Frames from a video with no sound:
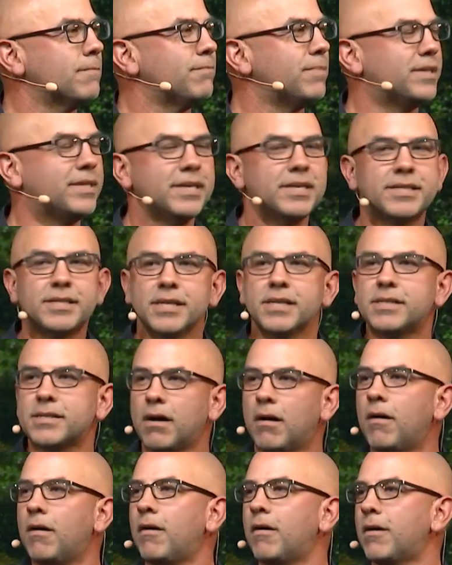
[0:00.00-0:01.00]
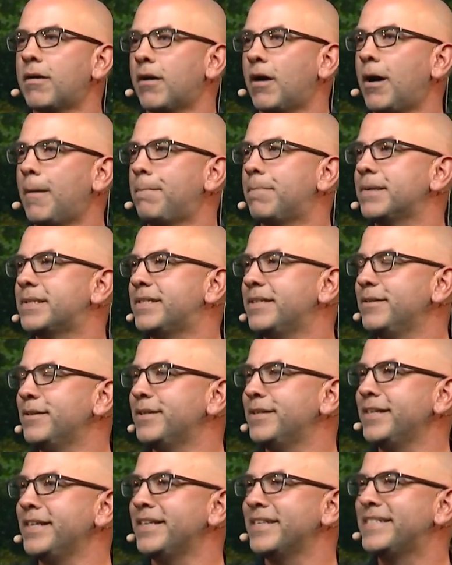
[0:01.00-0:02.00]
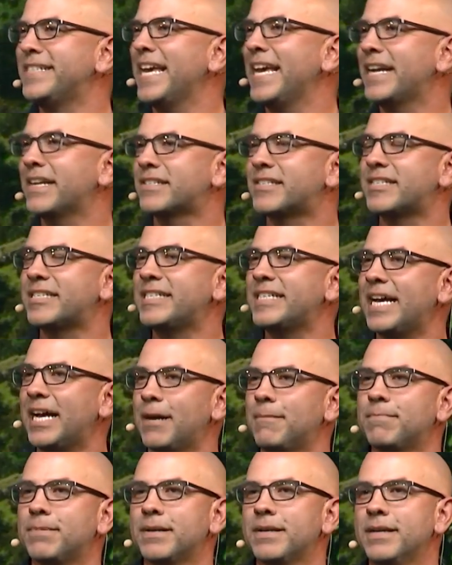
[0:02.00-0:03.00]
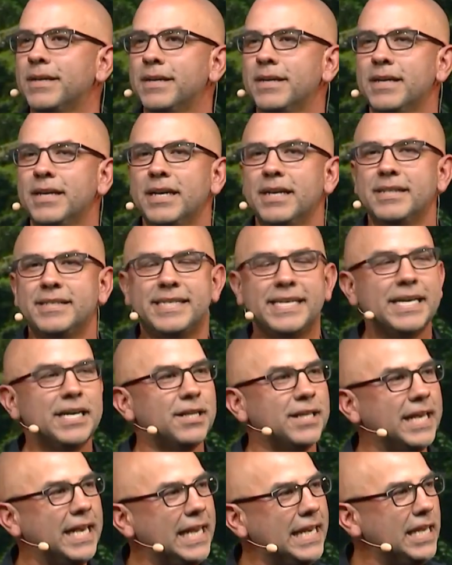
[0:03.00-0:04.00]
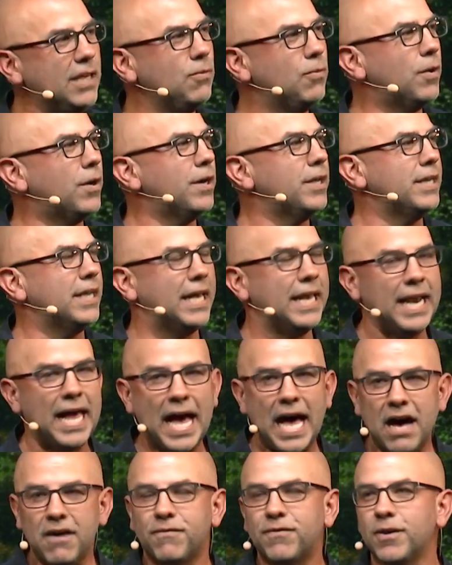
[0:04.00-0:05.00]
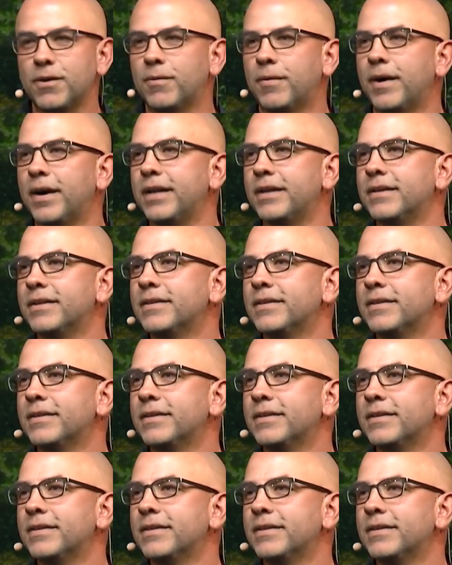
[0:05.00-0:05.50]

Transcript: But this is our opportunity to take a step and tell anyone and everyone